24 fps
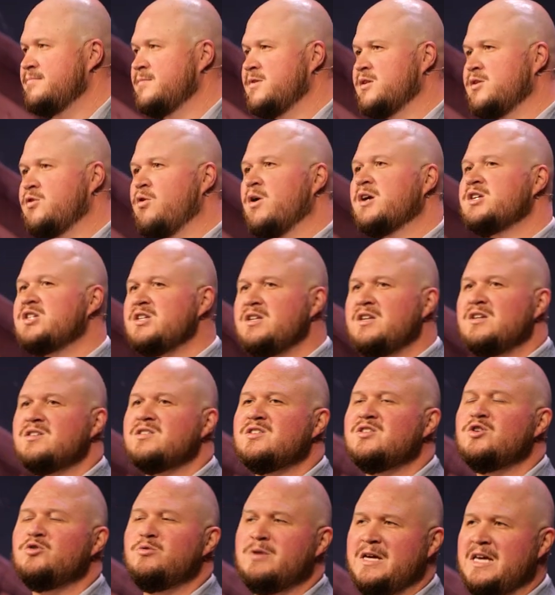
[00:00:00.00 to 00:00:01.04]
The question
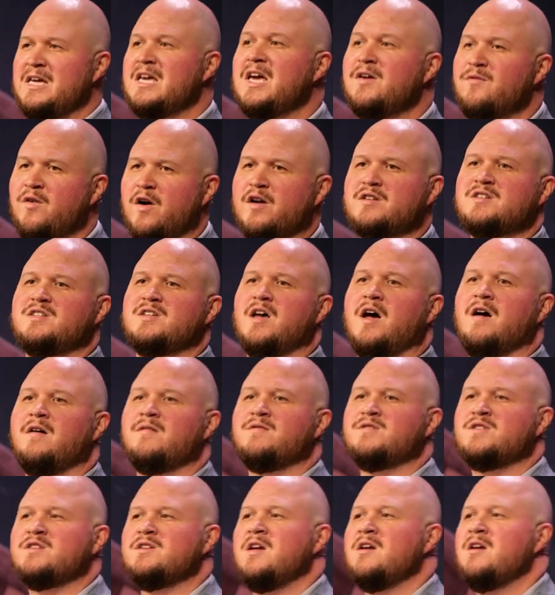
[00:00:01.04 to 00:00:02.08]
is do we give
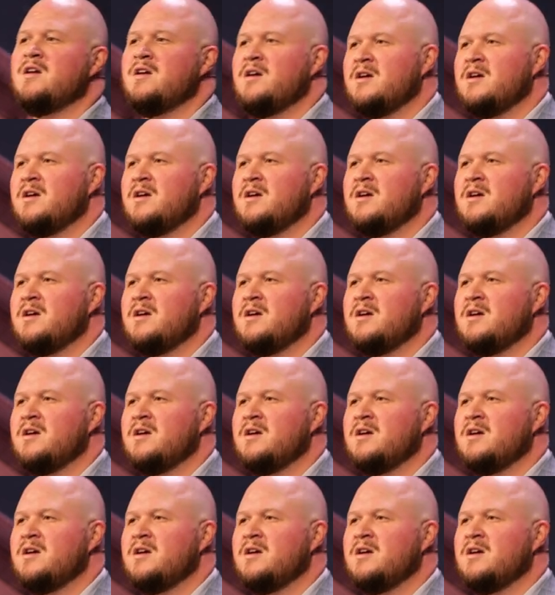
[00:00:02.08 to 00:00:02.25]
ourselves